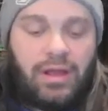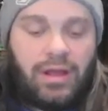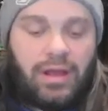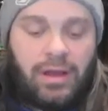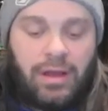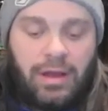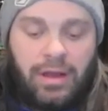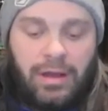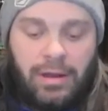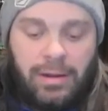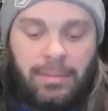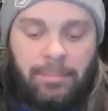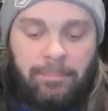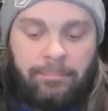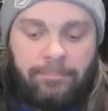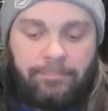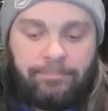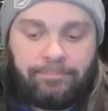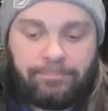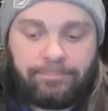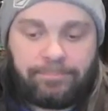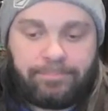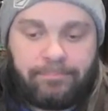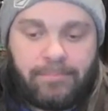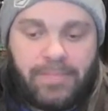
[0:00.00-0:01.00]

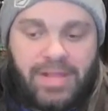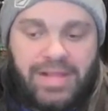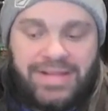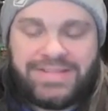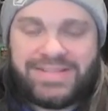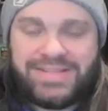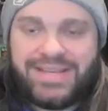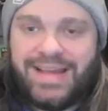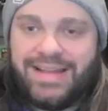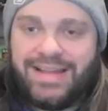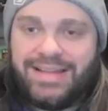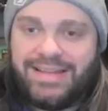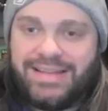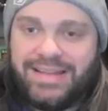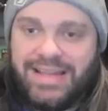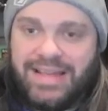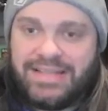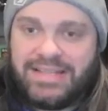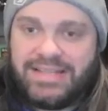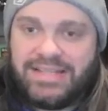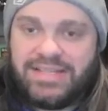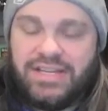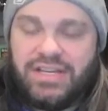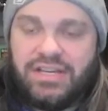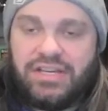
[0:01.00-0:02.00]
Um, it's got a,
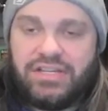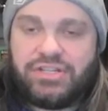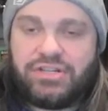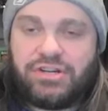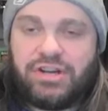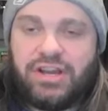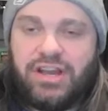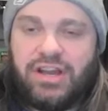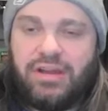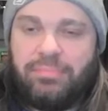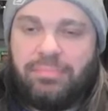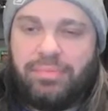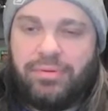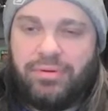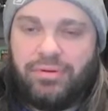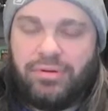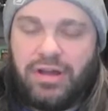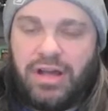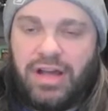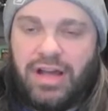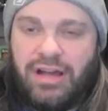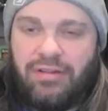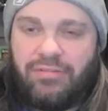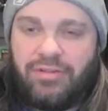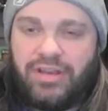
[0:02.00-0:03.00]
that signature kind of
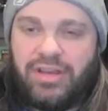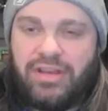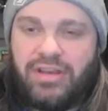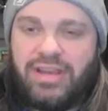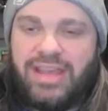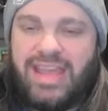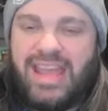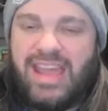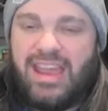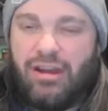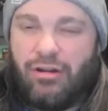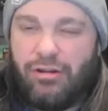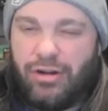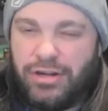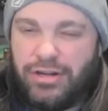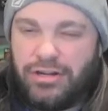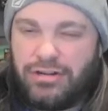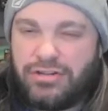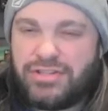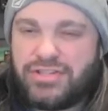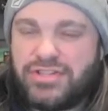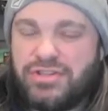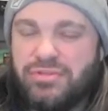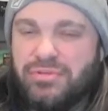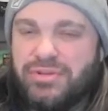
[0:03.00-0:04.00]
Bunnahabhain
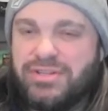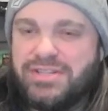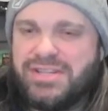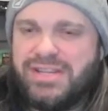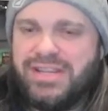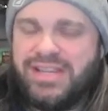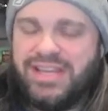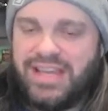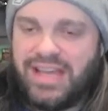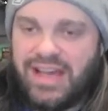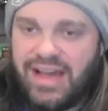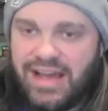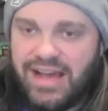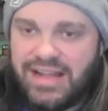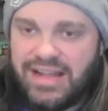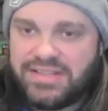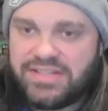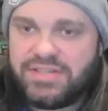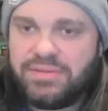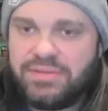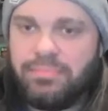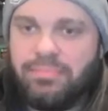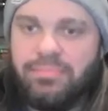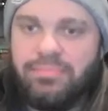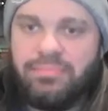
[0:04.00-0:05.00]
character. So it's got
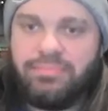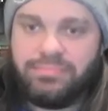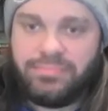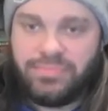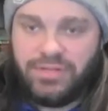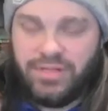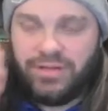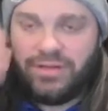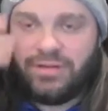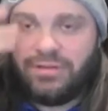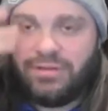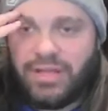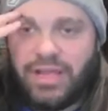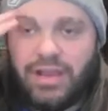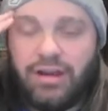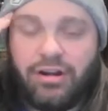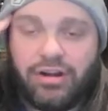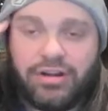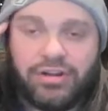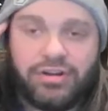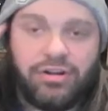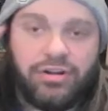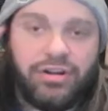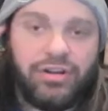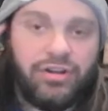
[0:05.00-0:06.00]
some
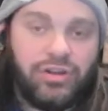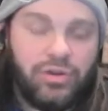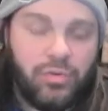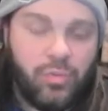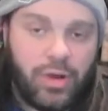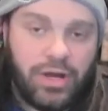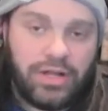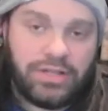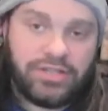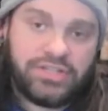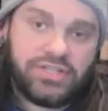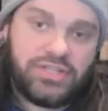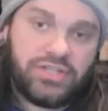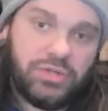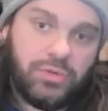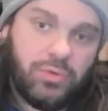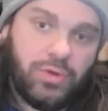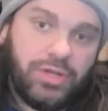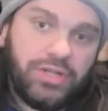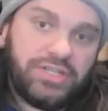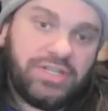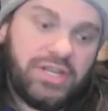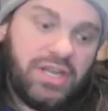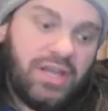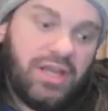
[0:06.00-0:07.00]
character and nuance to
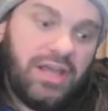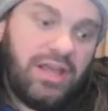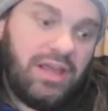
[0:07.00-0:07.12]
it.